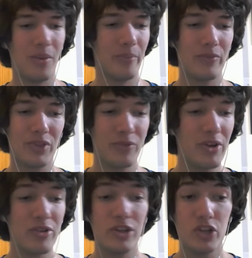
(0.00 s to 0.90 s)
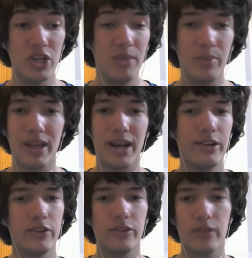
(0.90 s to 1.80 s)
they're very cheap, and I
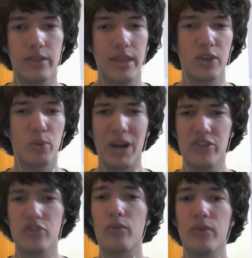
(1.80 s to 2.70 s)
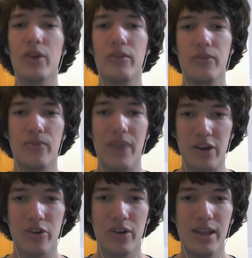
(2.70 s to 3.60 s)
just think their prices are very
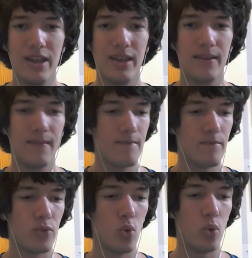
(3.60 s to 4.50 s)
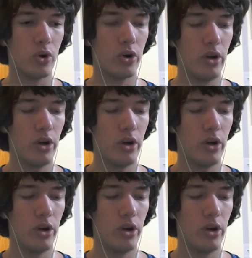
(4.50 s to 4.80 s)
fair for